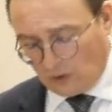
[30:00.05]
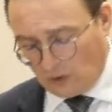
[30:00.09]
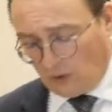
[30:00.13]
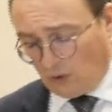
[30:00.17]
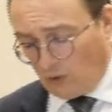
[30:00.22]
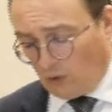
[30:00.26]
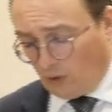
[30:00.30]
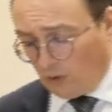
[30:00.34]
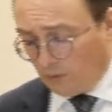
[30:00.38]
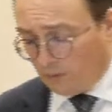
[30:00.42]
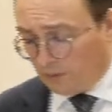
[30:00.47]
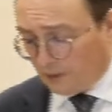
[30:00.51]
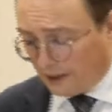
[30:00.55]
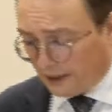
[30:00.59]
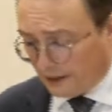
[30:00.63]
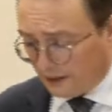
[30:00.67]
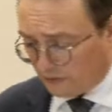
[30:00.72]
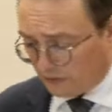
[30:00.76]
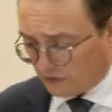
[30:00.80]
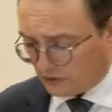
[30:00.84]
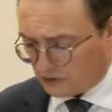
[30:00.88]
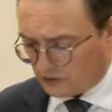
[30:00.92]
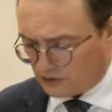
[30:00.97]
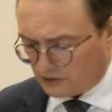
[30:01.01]

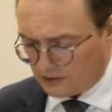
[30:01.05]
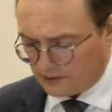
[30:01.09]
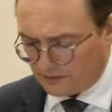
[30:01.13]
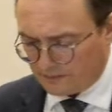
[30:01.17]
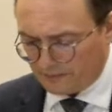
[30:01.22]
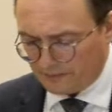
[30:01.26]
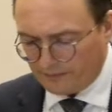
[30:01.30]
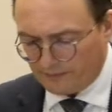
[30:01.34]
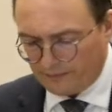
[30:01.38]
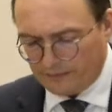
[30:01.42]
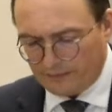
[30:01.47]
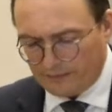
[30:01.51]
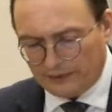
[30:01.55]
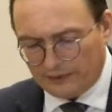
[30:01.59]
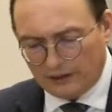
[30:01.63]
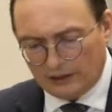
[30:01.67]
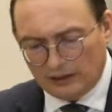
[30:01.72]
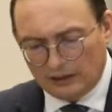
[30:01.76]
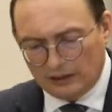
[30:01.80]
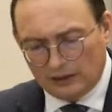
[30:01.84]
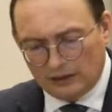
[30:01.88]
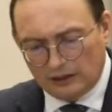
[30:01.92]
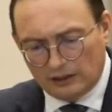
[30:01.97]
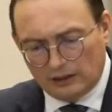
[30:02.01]
believers,
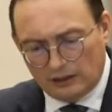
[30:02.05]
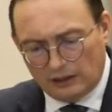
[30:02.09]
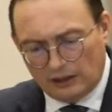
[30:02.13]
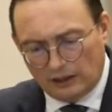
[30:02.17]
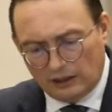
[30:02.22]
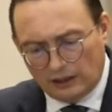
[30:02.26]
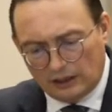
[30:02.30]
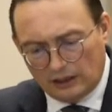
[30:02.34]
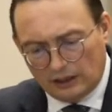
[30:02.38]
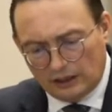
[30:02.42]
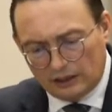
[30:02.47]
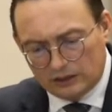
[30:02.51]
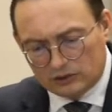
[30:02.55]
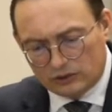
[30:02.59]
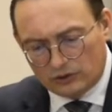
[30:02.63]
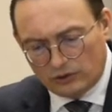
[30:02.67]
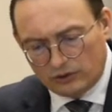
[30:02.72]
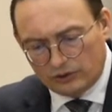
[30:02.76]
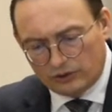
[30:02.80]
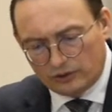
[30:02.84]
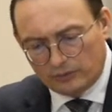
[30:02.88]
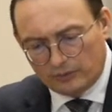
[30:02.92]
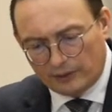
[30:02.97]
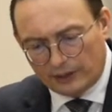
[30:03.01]
it's
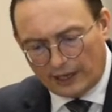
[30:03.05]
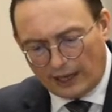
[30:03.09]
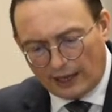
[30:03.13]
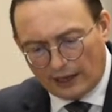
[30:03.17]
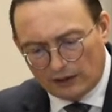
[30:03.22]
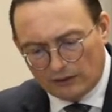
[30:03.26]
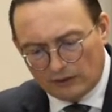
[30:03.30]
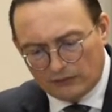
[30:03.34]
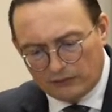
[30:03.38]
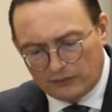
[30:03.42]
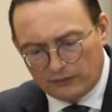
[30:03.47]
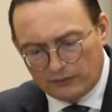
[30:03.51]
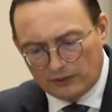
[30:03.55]
good that we have